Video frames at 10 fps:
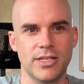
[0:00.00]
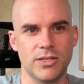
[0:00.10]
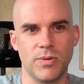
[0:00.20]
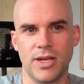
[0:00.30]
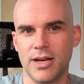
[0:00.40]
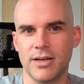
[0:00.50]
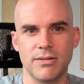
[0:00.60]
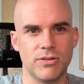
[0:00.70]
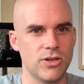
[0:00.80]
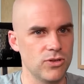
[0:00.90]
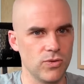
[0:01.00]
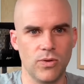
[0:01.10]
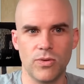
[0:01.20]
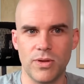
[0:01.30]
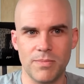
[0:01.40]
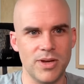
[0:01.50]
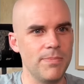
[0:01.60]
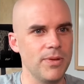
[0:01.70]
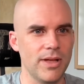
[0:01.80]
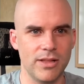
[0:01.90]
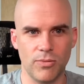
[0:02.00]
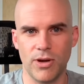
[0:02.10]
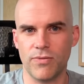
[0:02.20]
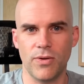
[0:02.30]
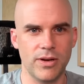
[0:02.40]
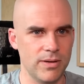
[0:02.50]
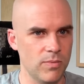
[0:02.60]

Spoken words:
as we kind of control and manipulate the rear foot,